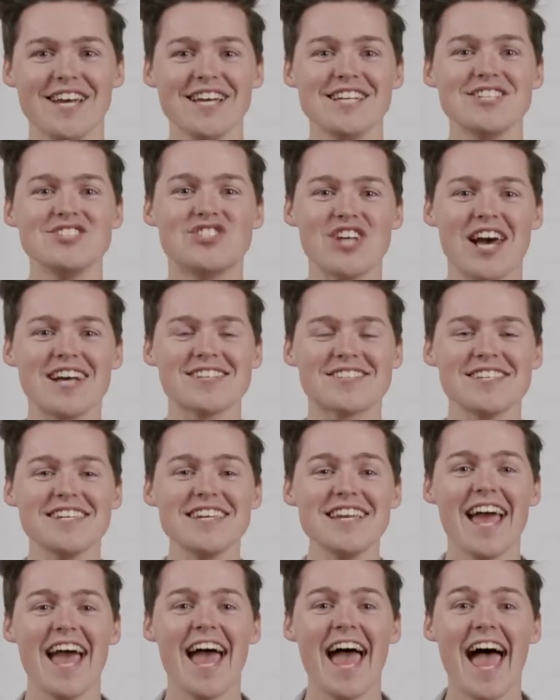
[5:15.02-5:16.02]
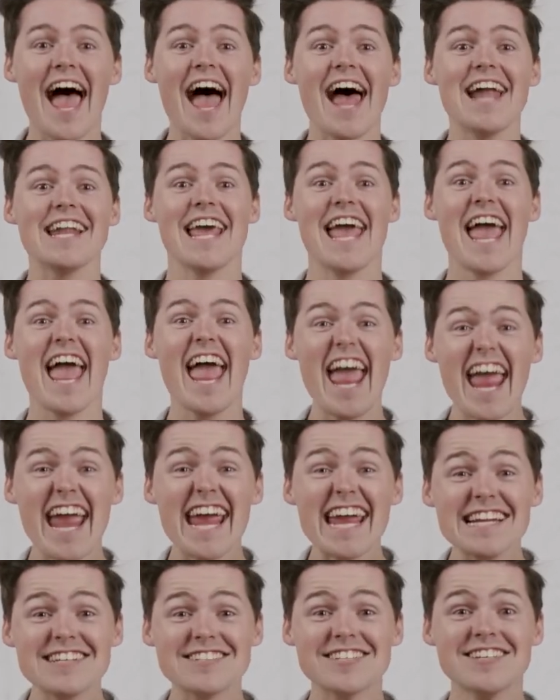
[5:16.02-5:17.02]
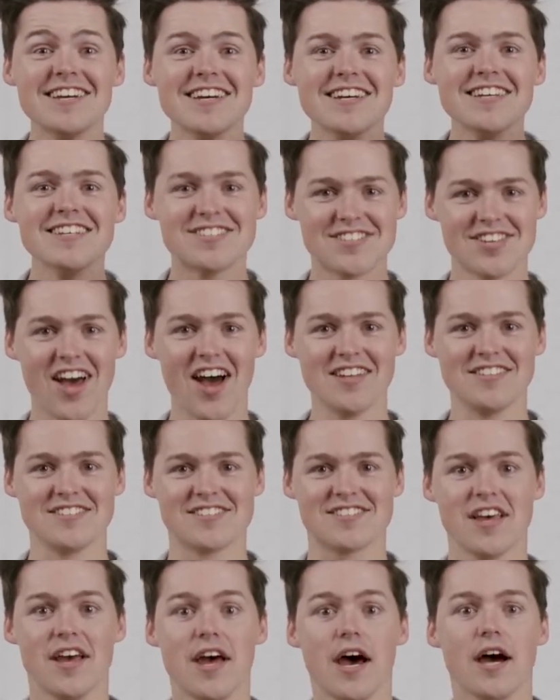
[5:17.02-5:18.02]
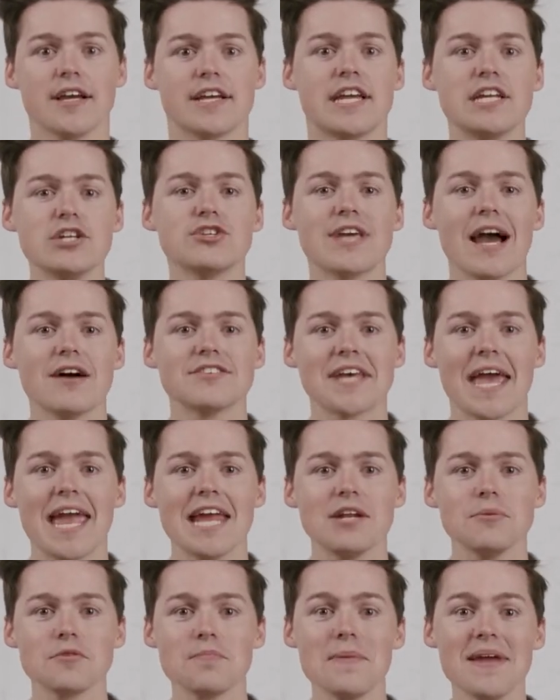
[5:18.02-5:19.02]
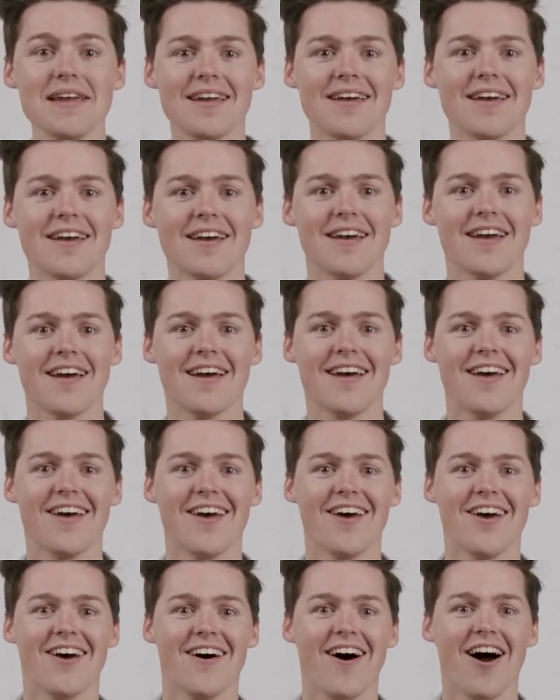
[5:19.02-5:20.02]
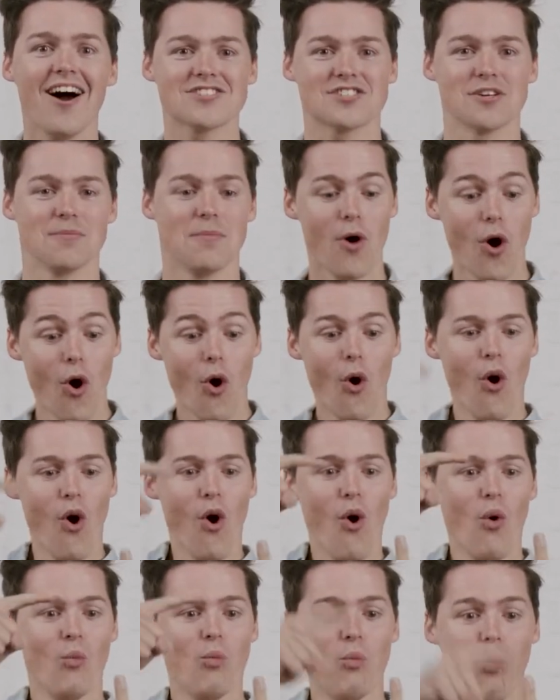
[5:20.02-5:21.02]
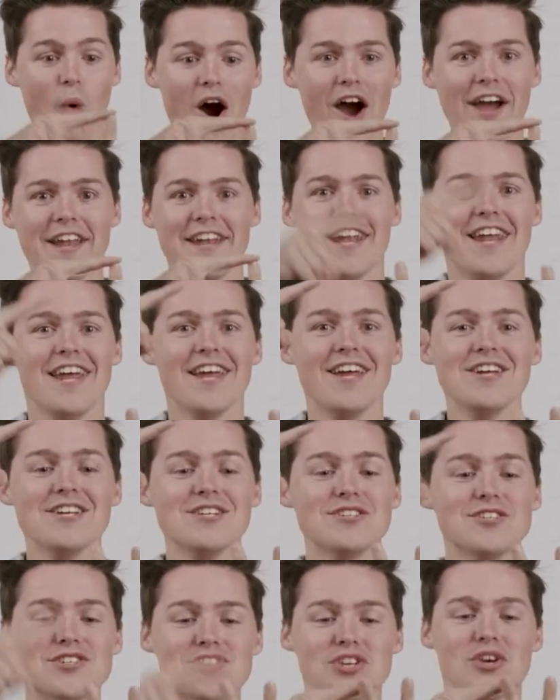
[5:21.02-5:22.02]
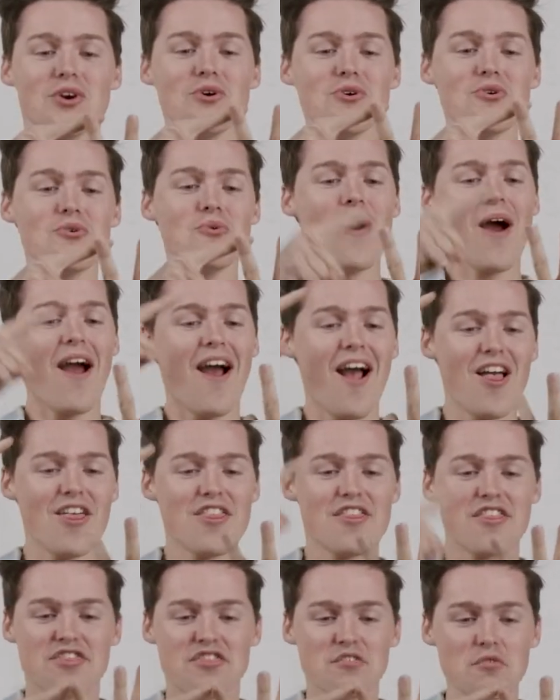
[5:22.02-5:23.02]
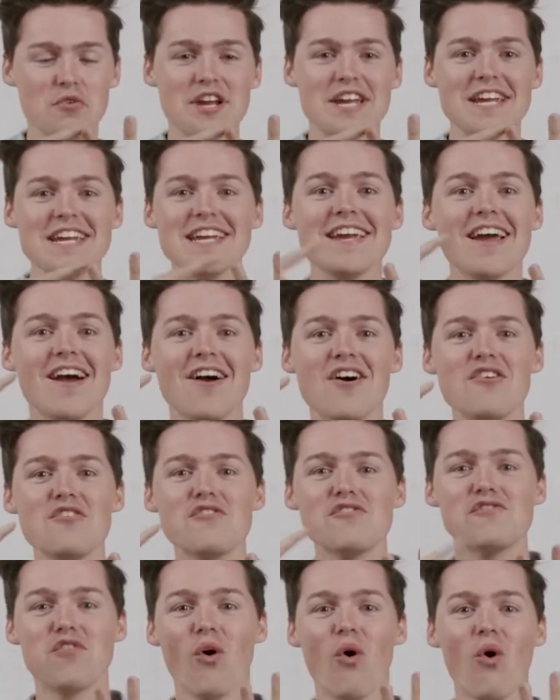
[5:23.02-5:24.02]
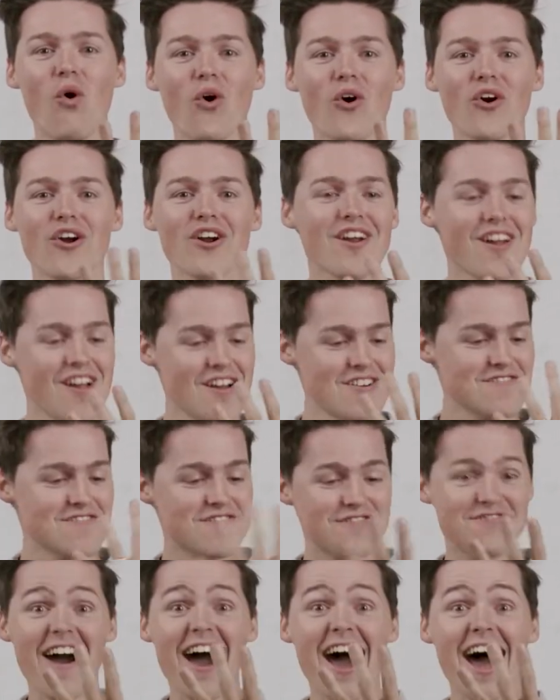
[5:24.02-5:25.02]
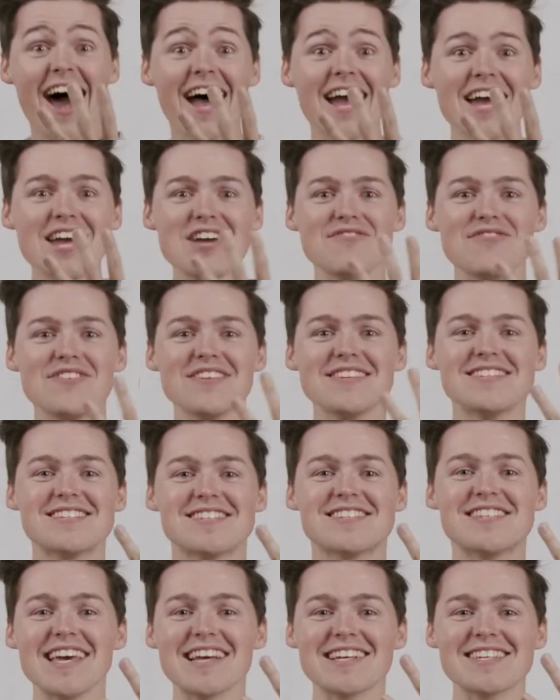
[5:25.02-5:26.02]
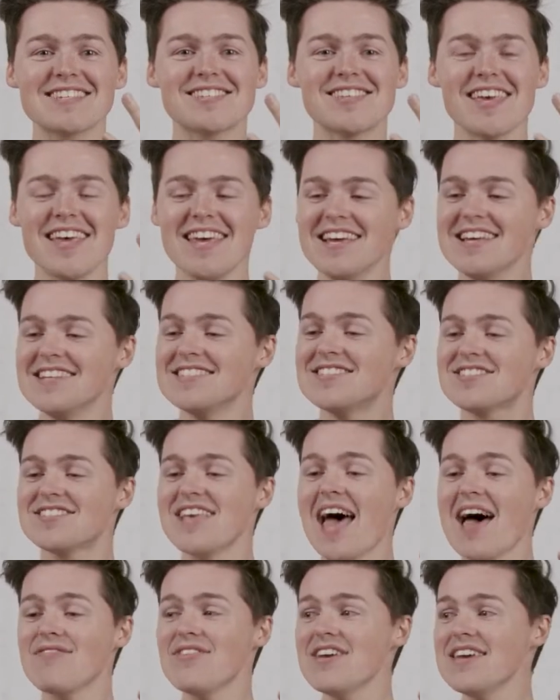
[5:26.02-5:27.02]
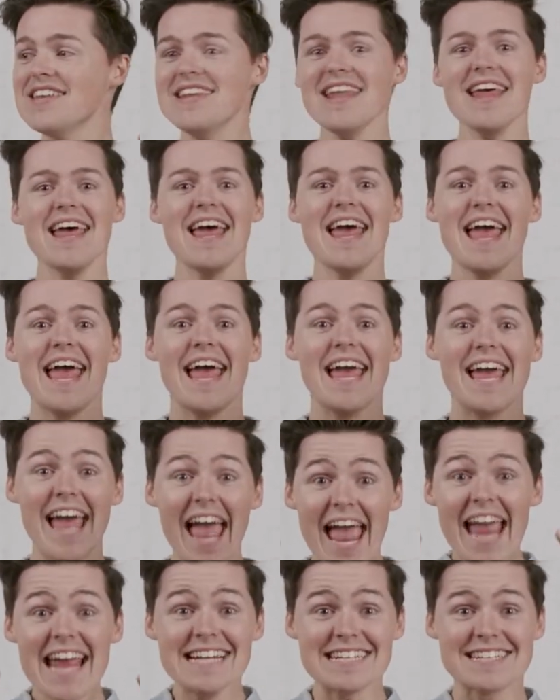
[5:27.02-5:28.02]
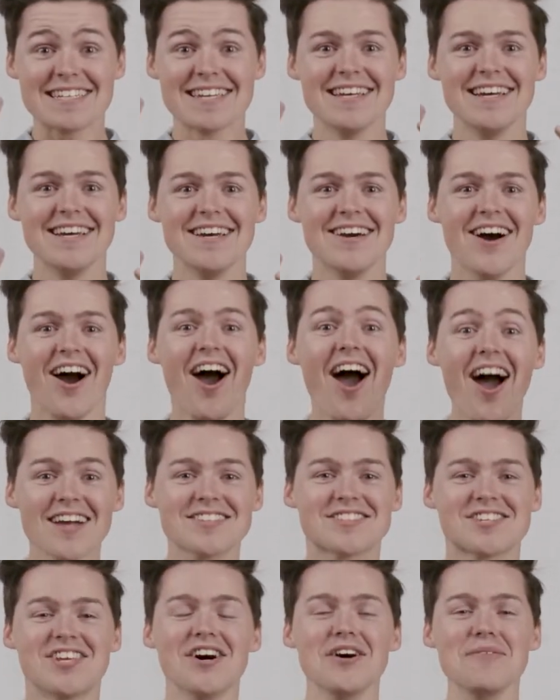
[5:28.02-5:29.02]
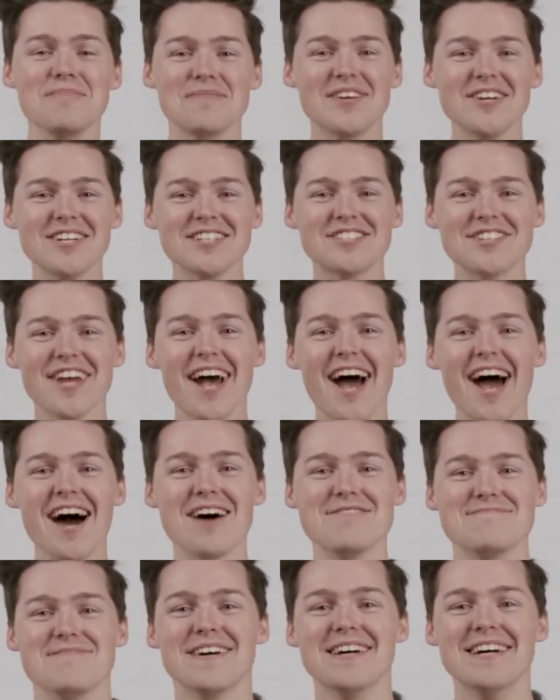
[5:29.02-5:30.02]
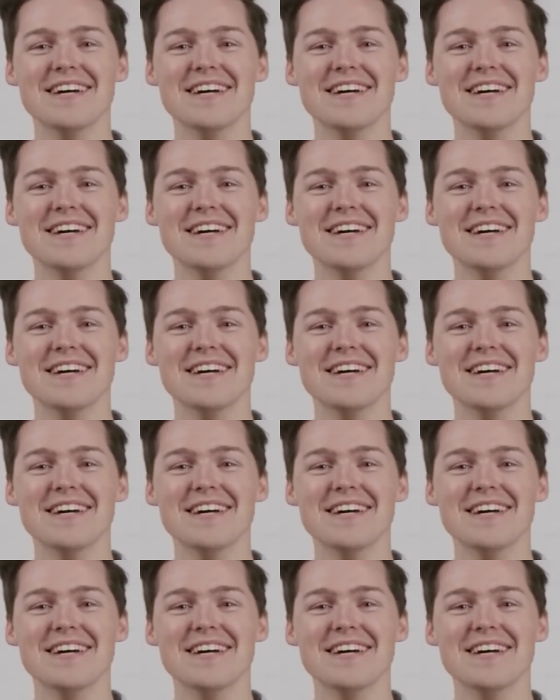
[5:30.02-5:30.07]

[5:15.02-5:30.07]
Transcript: Jesse had eight sons. Can you count to eight with me? Awesome. 1, 2, 3, 4, 5, 6, 7, 8. Awesome. Good job.